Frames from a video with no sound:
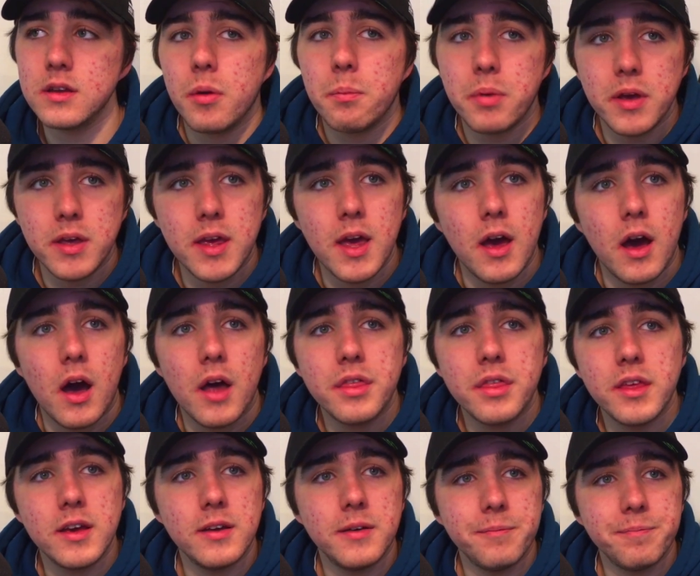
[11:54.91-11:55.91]
But yeah, I
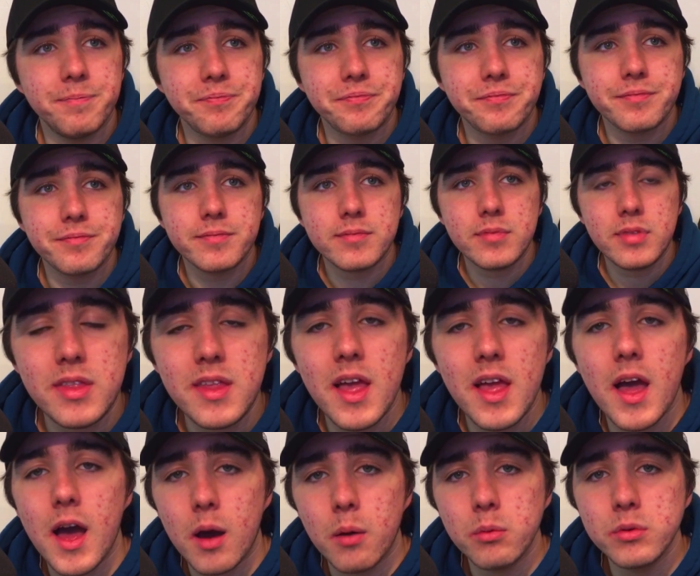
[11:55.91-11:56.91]
think
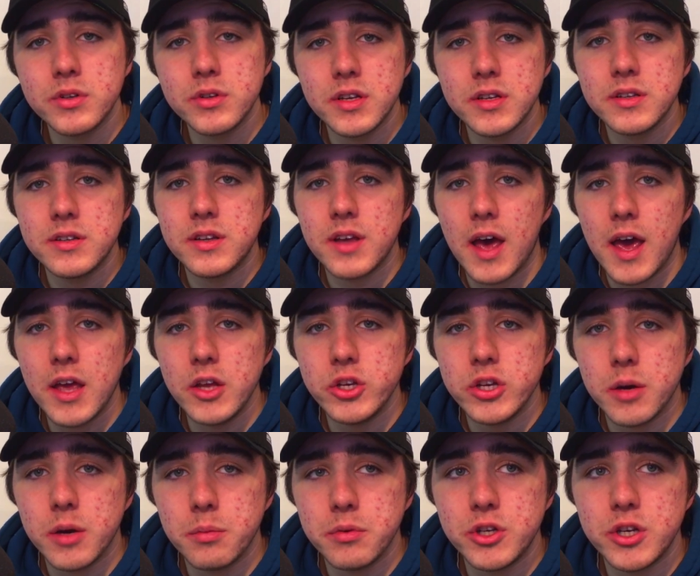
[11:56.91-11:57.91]
Hamilton to 8
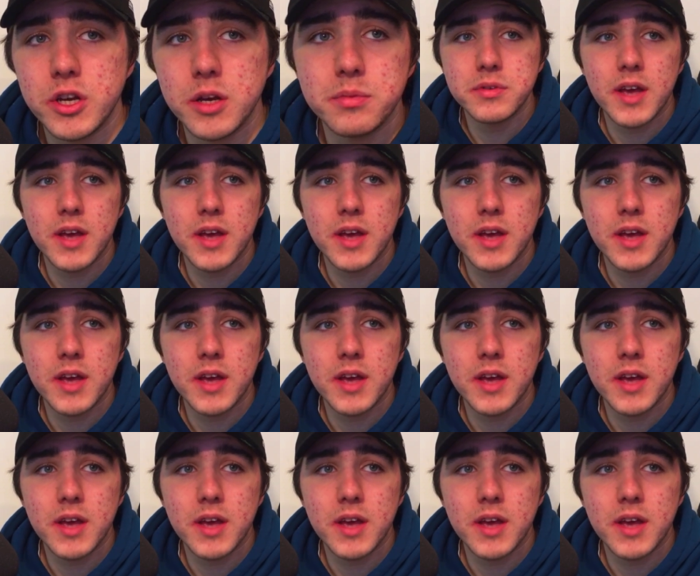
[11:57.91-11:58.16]
championships,